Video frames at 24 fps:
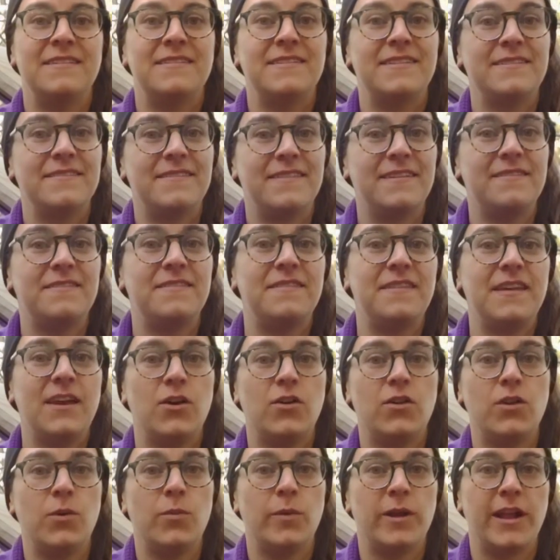Since this is the
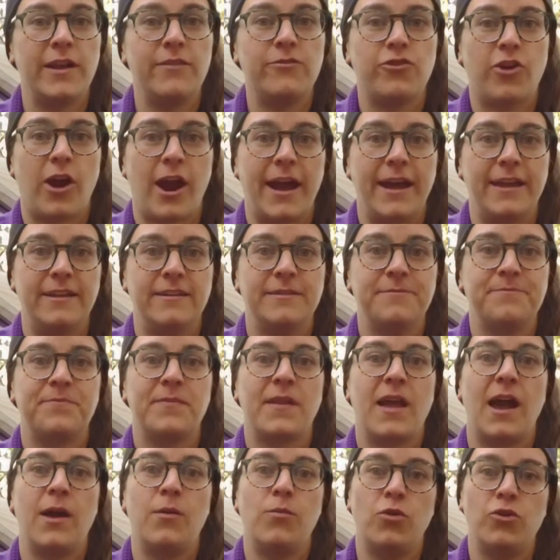only one I've tried,
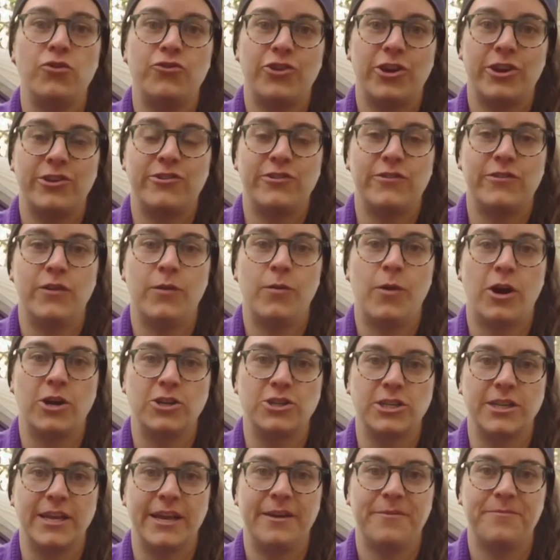I won't judge it too
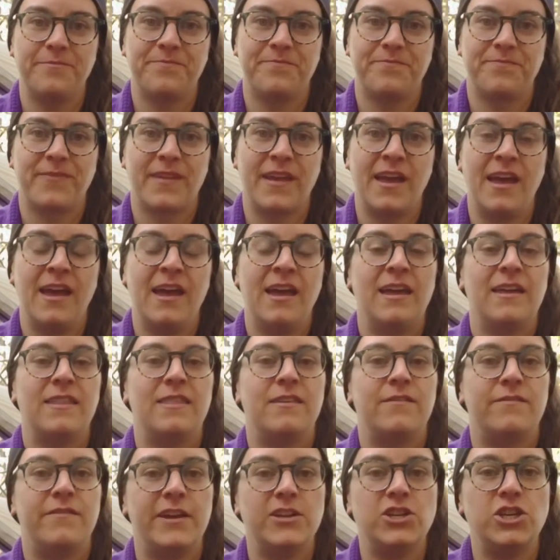harshly.
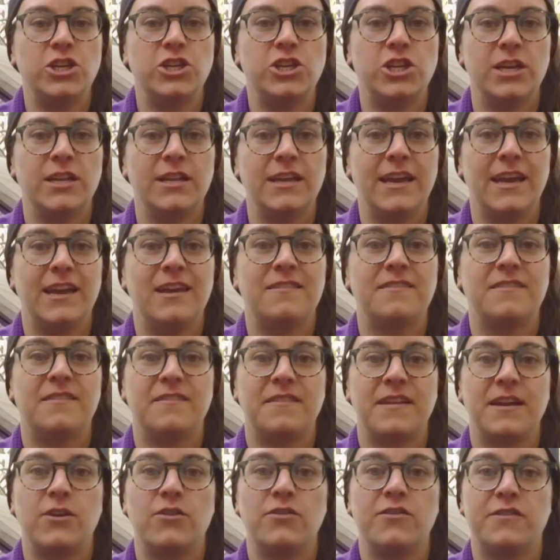The veggie chili is a
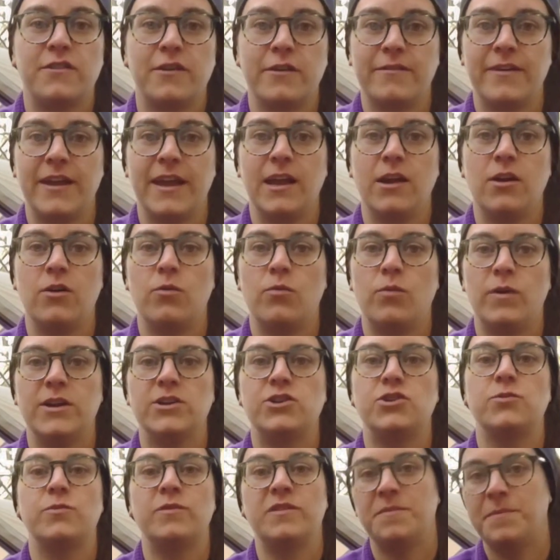single serving,
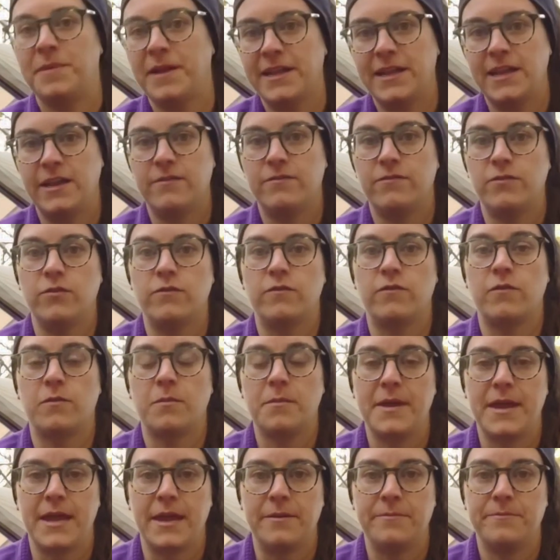which was plenty of food for
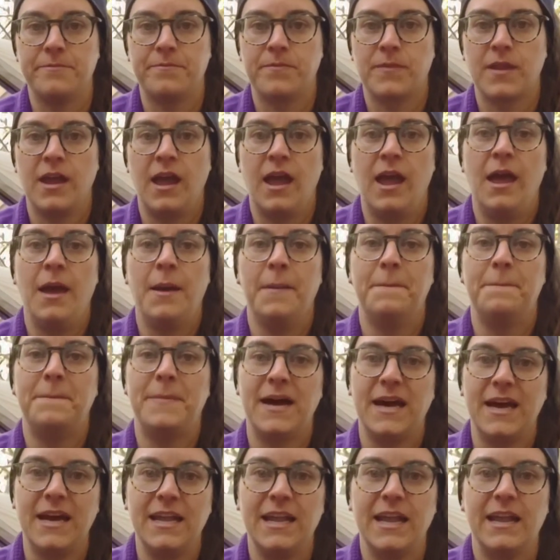me.
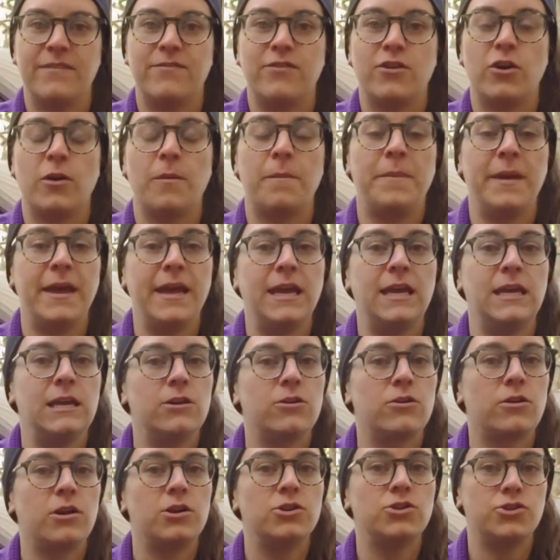But if you're a big
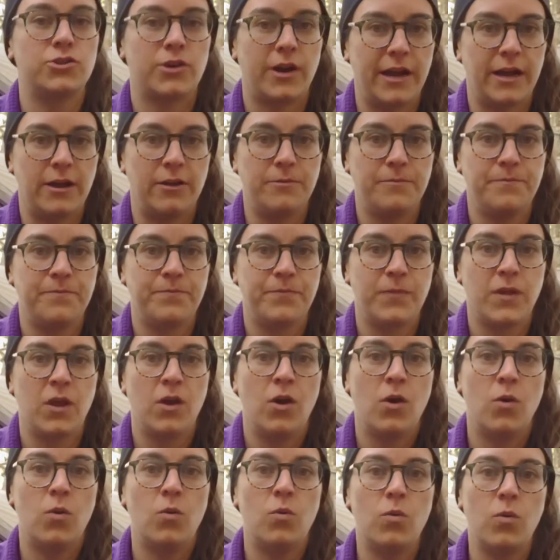eater on trail,
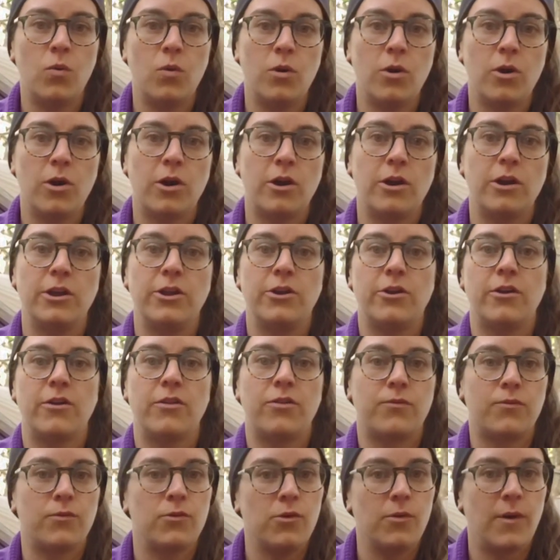or you're a
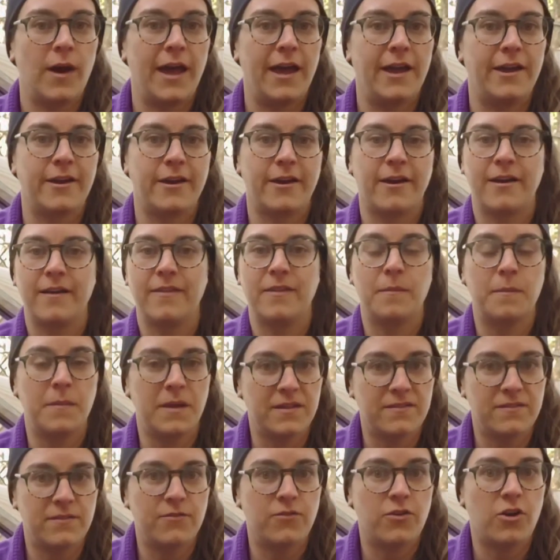thru hiker in the
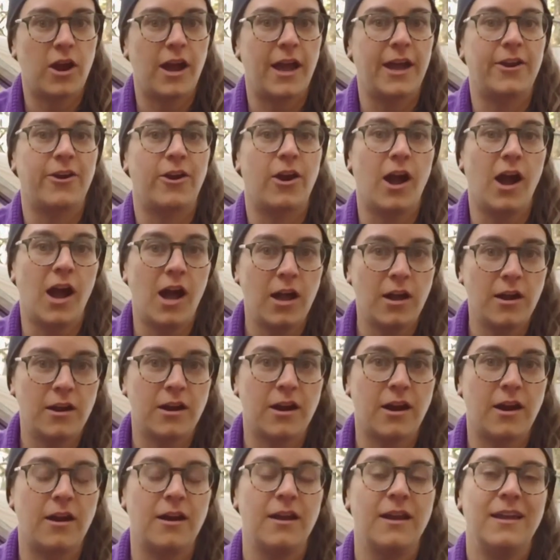midst of your hiker
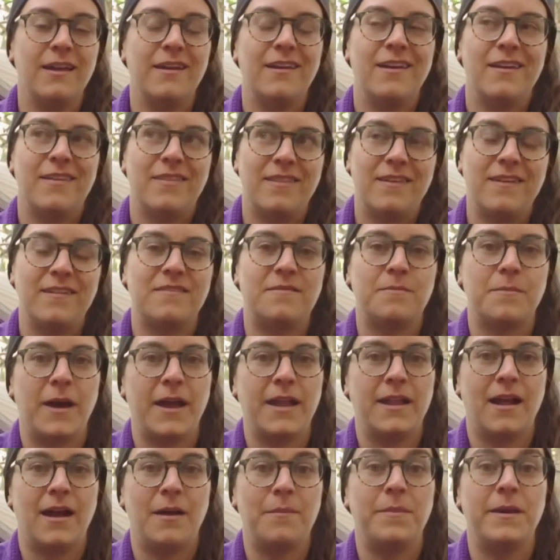hunger, this
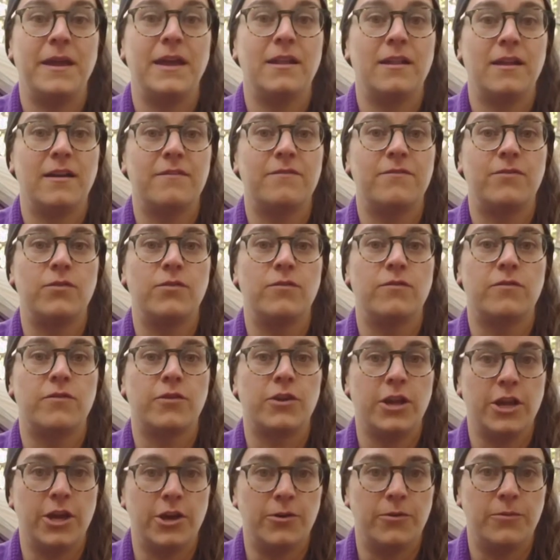might not be enough food
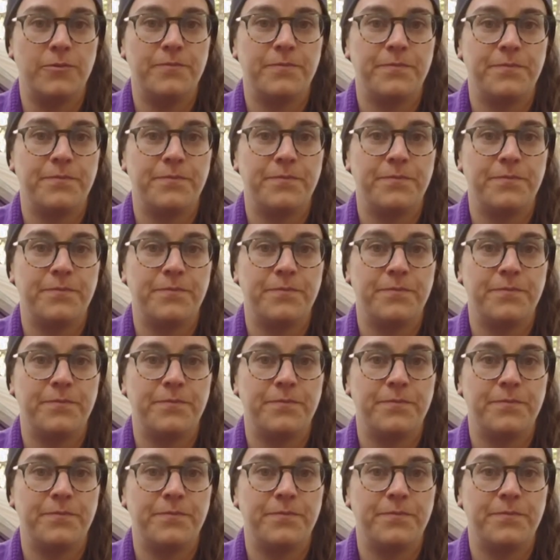for you.